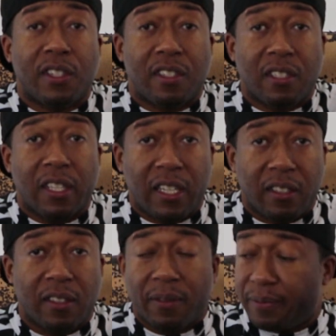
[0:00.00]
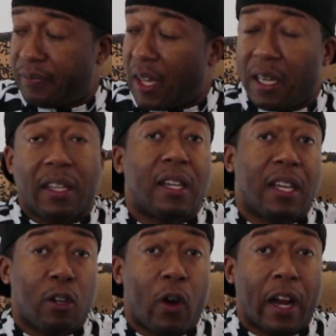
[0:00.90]
the Slate, and it can
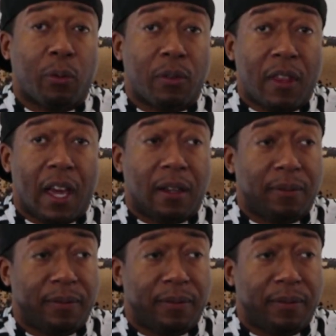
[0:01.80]
interact with that.